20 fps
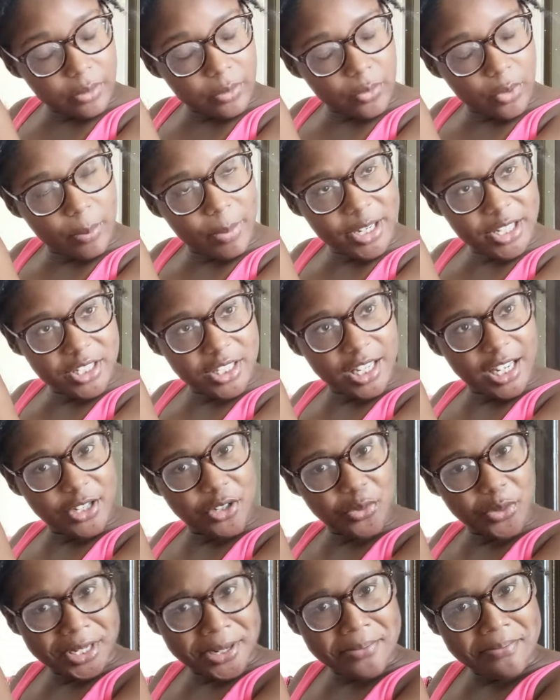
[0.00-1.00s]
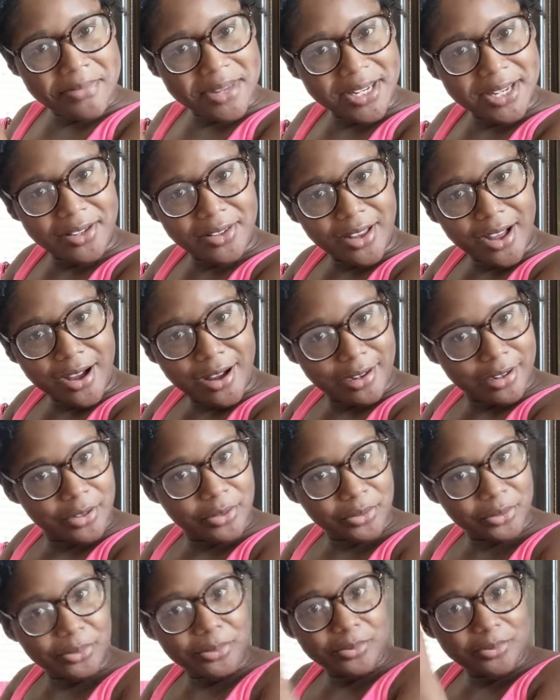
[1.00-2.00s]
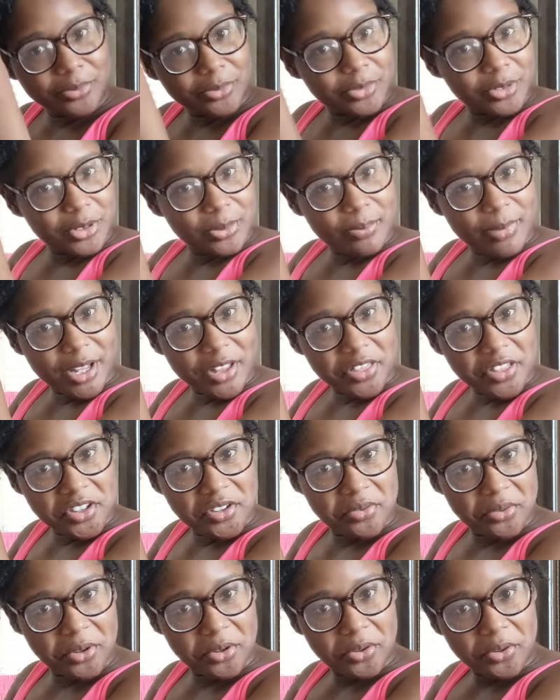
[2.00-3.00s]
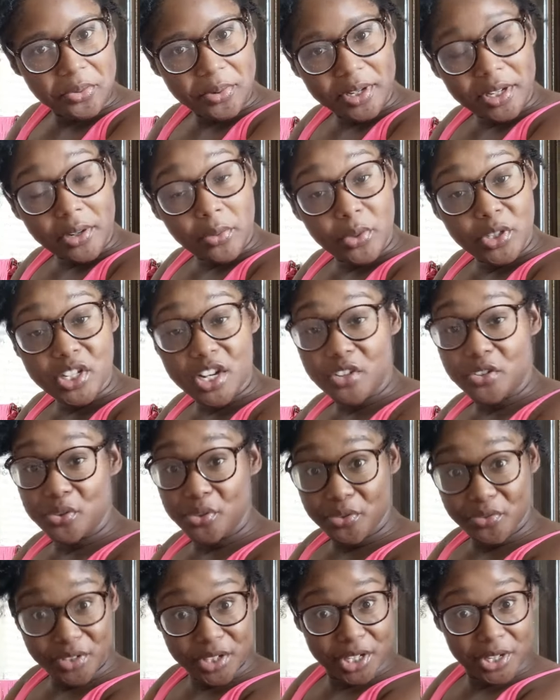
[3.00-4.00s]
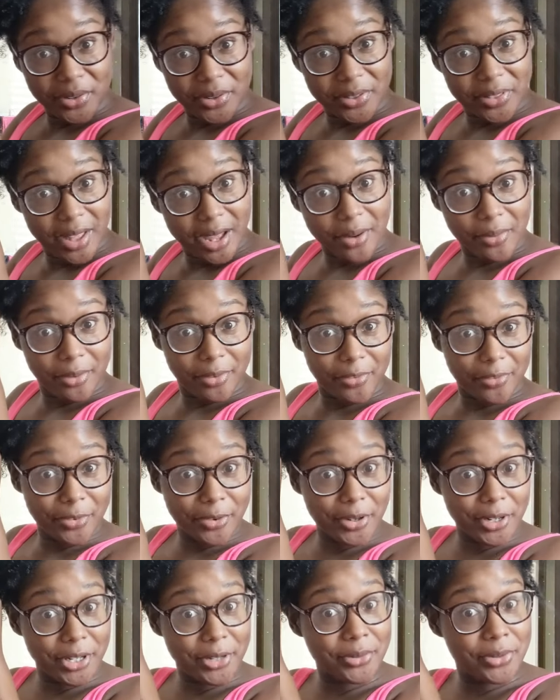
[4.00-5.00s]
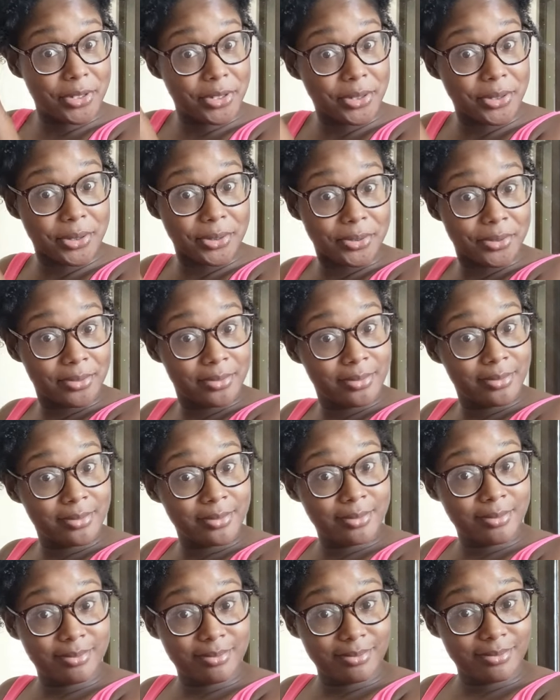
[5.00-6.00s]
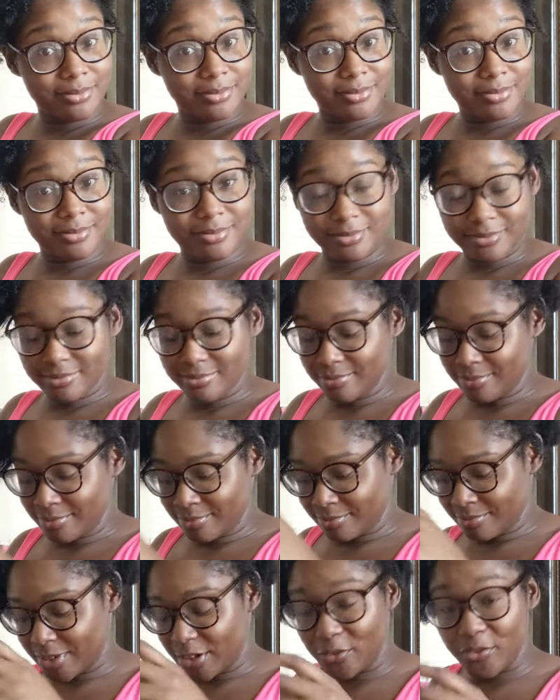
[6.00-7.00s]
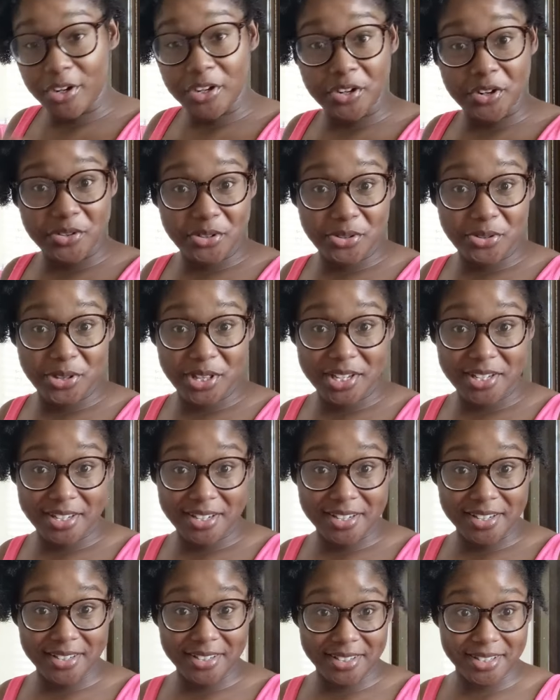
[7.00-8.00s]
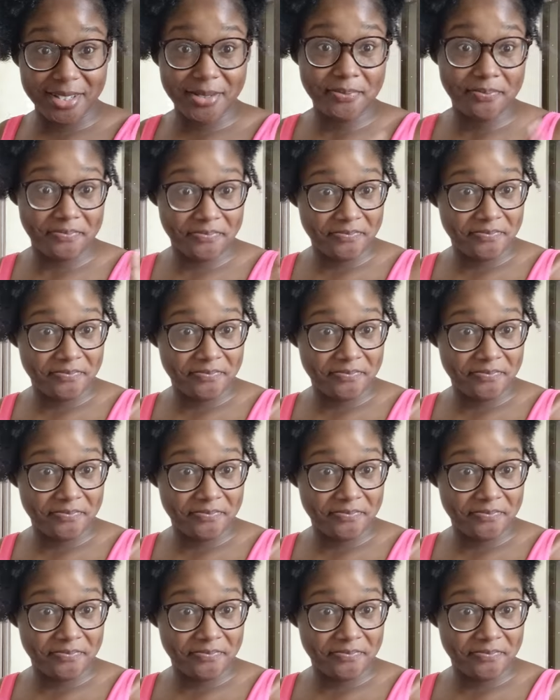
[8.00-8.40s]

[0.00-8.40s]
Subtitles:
Well, basically I do like a mini lock method real quick, which I'll do a video on that one for you too. My friend knows who this is.